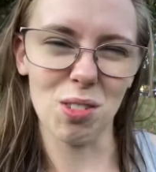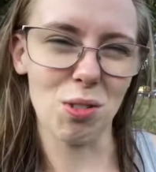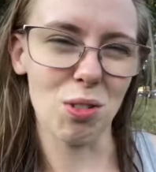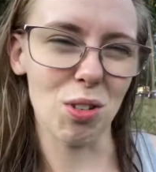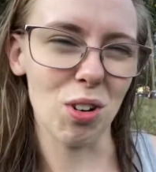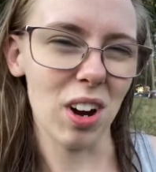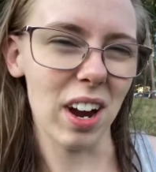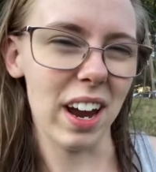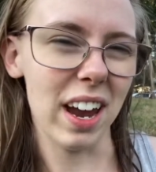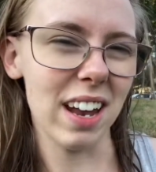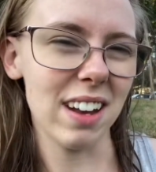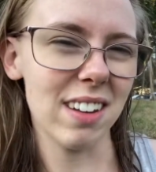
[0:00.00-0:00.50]

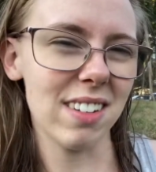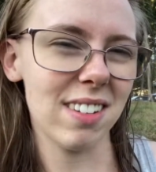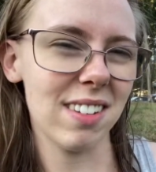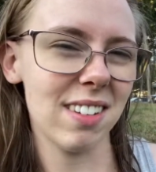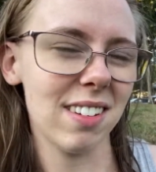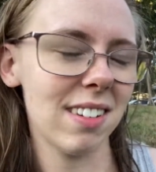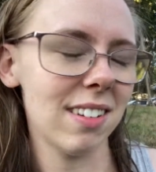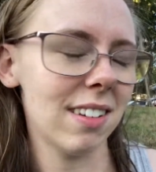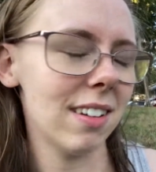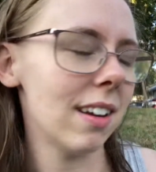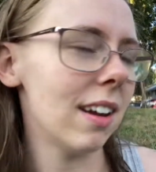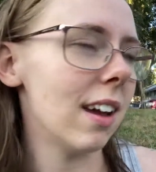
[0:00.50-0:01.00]

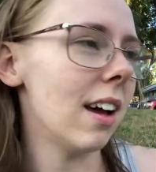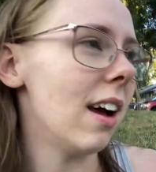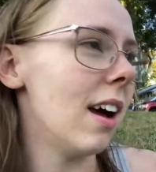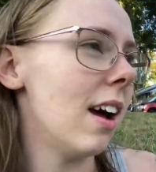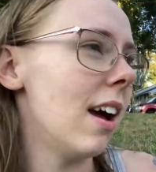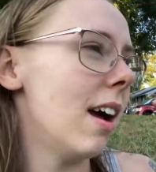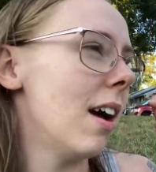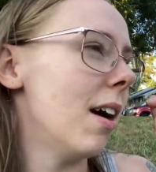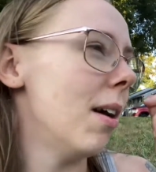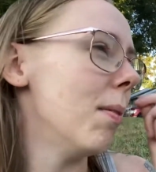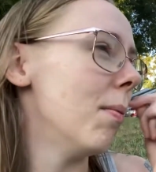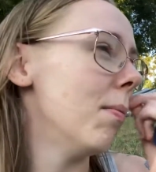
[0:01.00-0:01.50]
great.
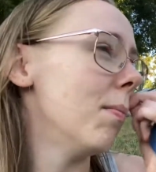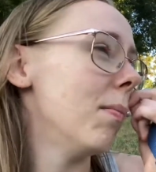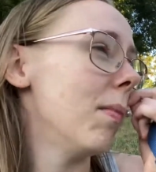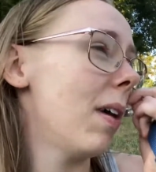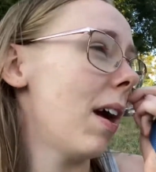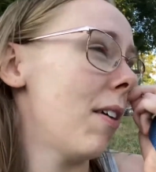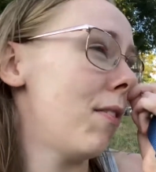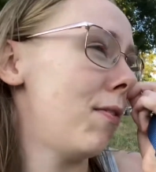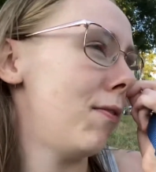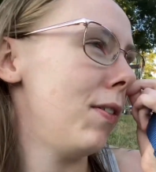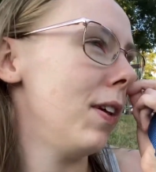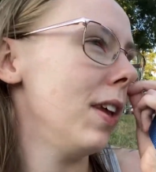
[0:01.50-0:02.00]
Um, I
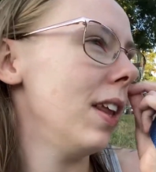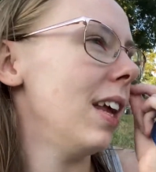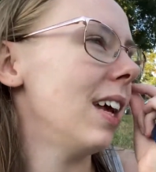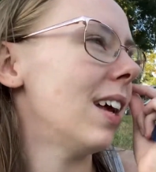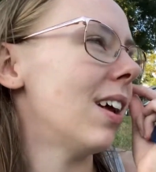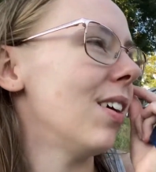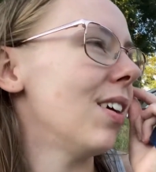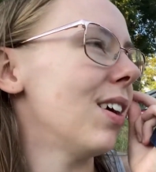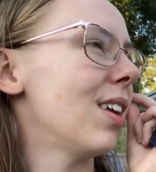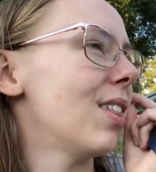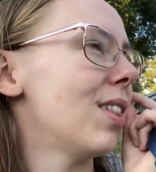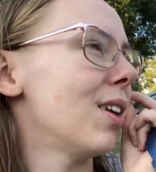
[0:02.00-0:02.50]
feel like
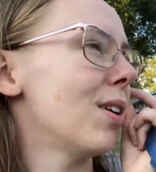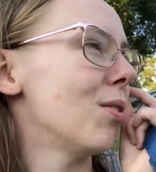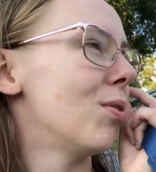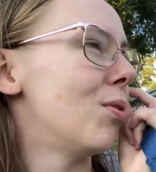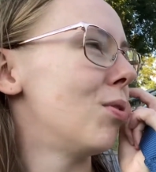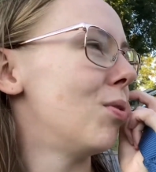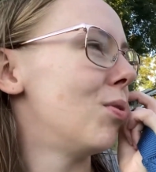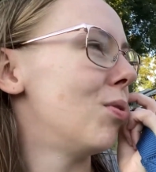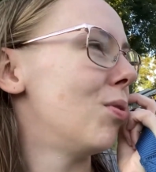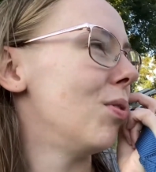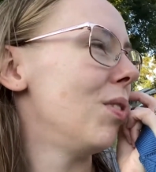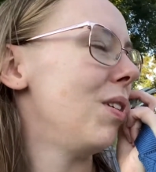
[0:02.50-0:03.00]
I'll get there
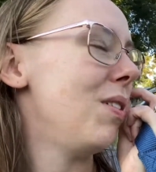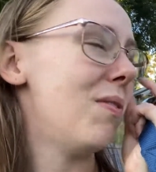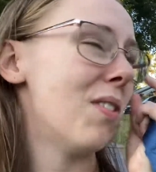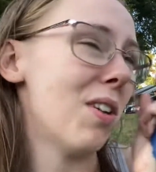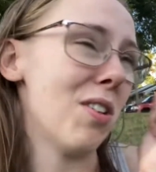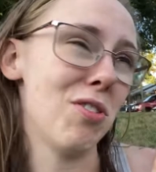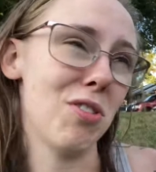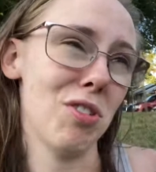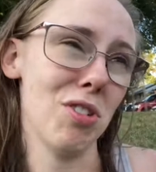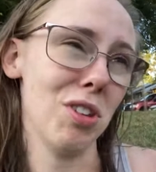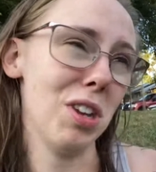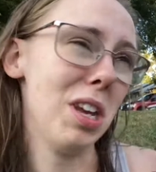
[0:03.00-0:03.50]

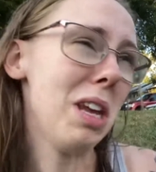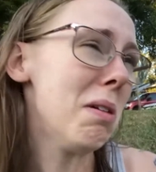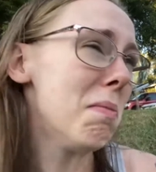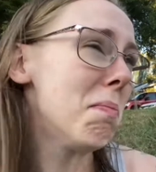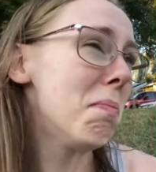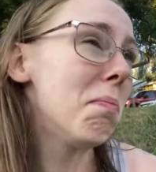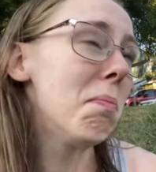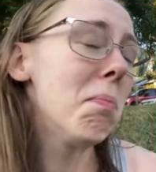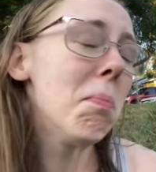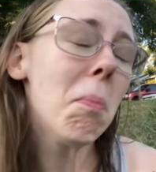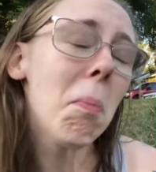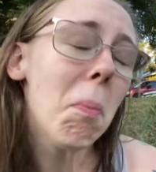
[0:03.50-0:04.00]
eventually,
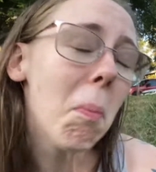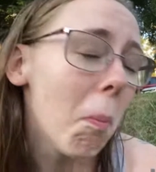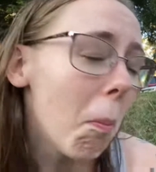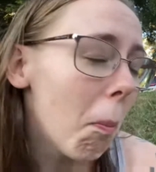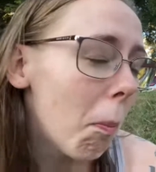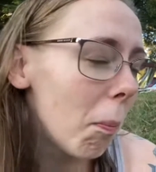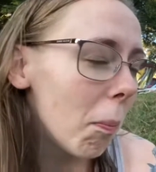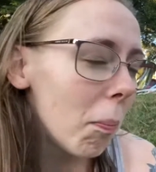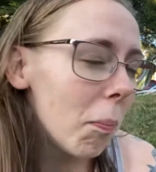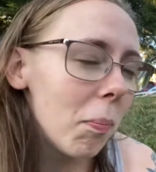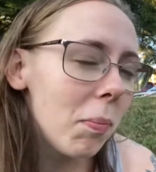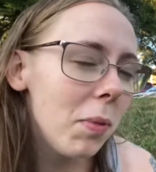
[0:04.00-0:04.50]

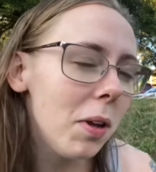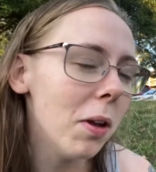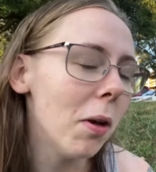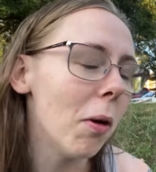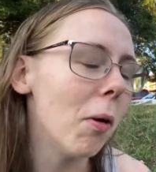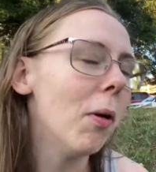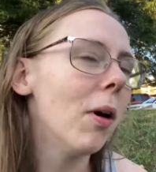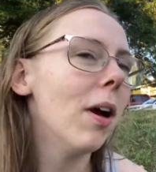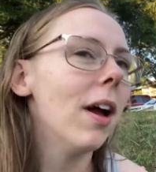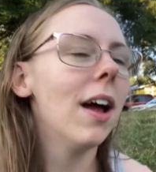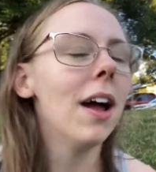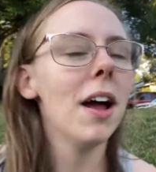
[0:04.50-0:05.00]
you
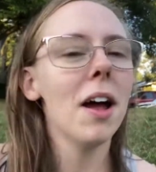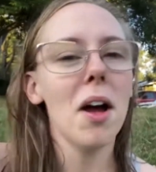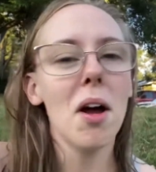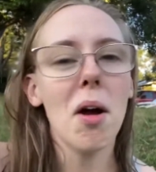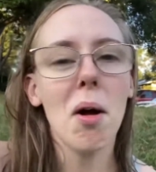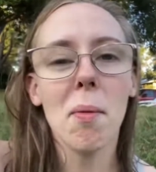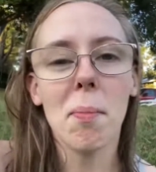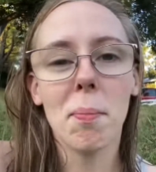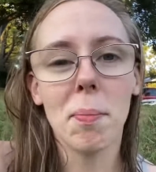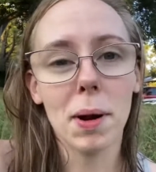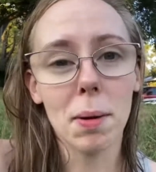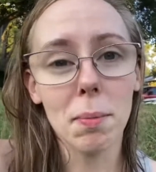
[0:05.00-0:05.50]
know,
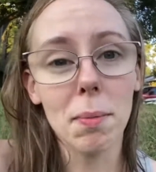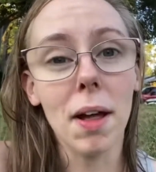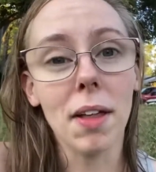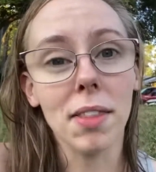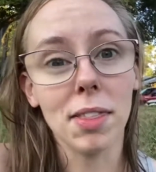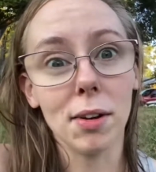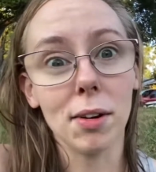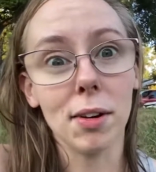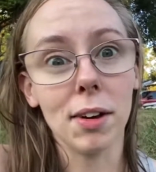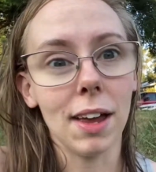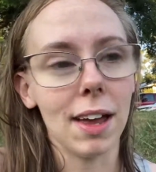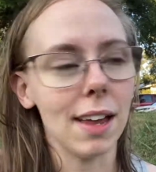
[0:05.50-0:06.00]
but I'm not
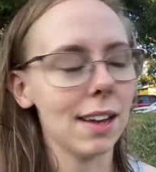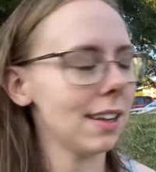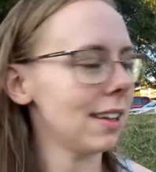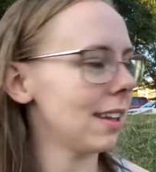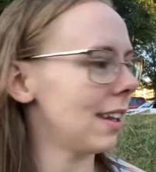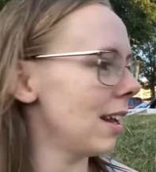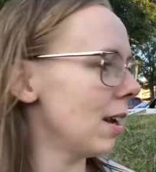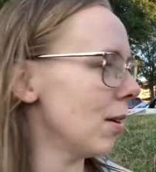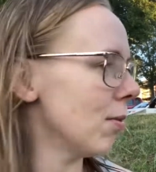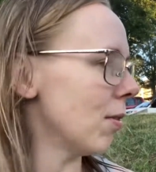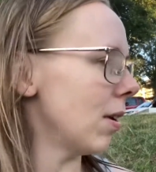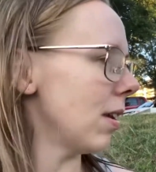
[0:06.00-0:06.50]
there yet.
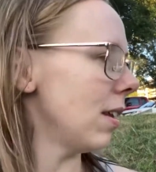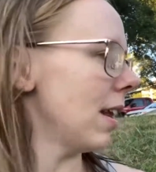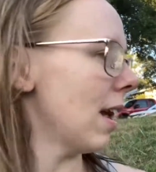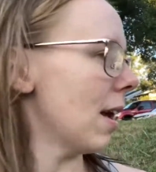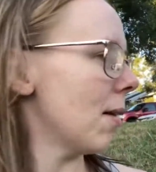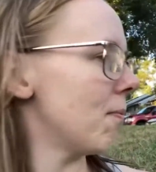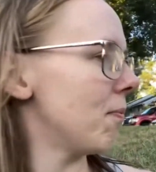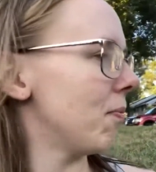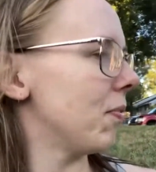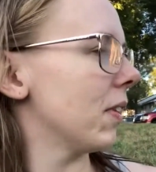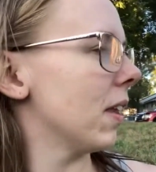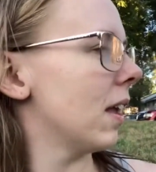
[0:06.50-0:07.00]
Can't run yet.
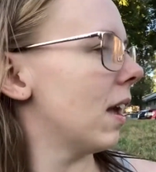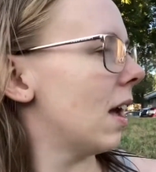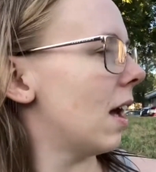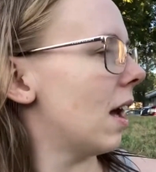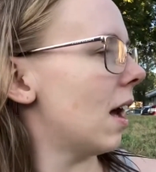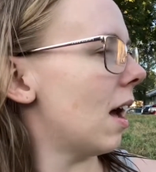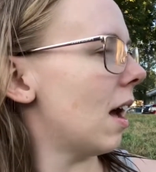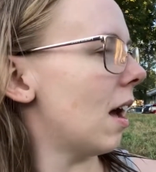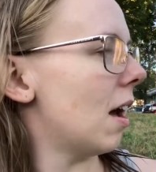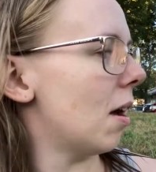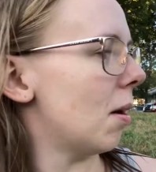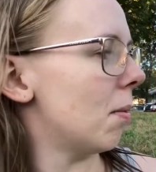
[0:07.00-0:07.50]

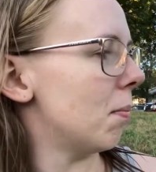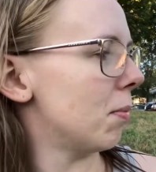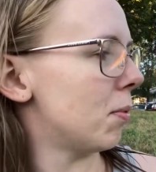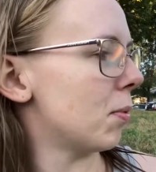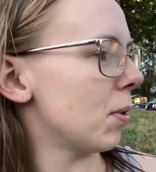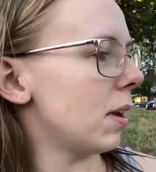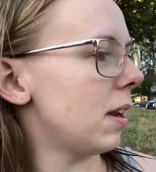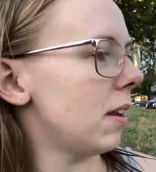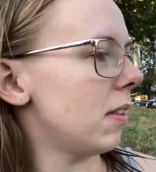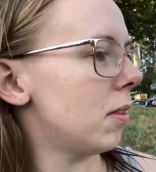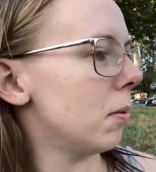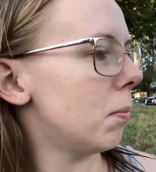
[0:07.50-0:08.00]
Um, so I
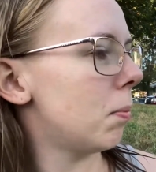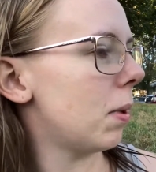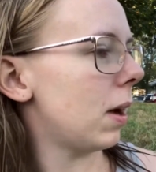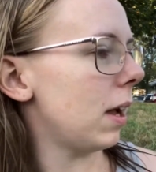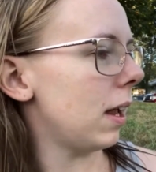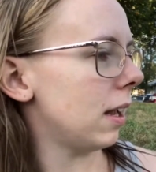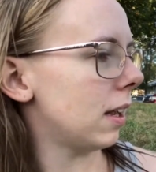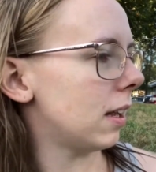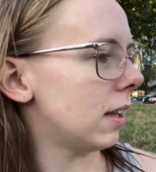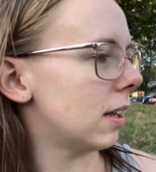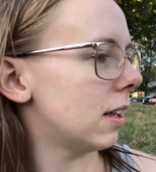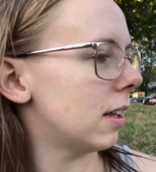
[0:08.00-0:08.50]
did the
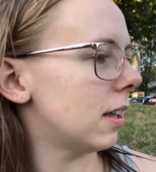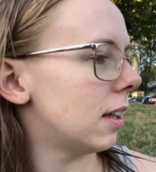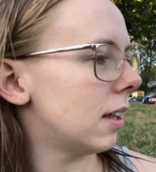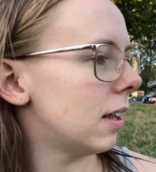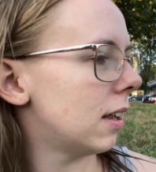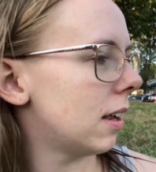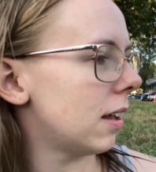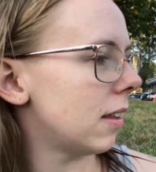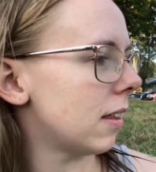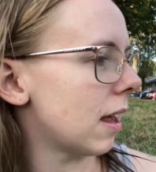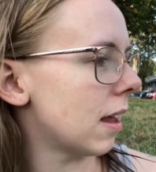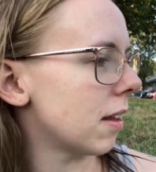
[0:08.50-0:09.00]
bike
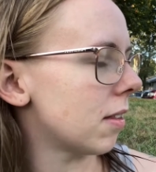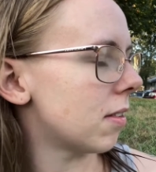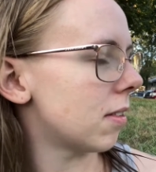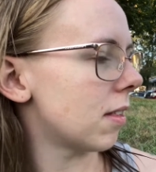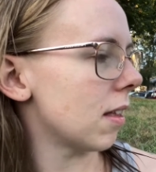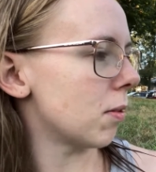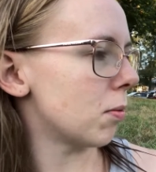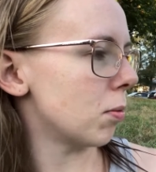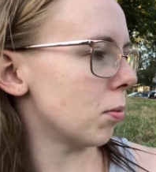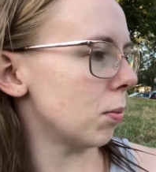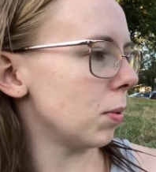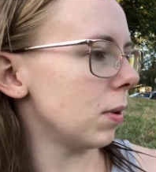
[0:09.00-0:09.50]
and that's,
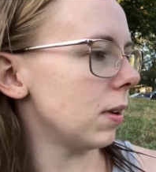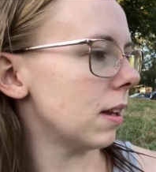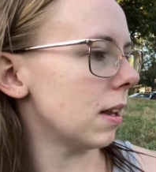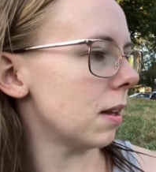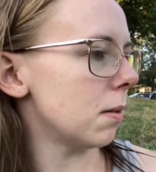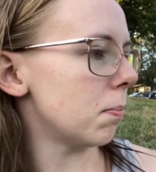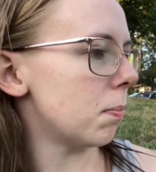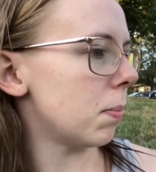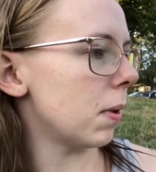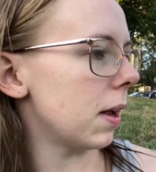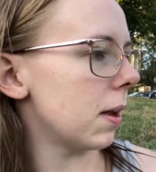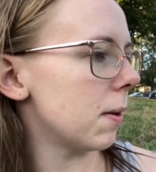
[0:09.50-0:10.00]
that's what we
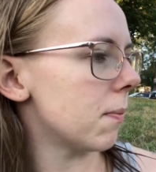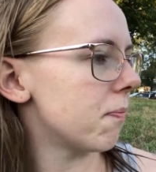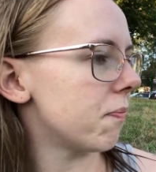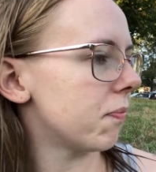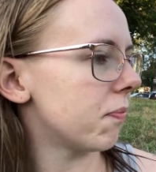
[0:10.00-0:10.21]
did. But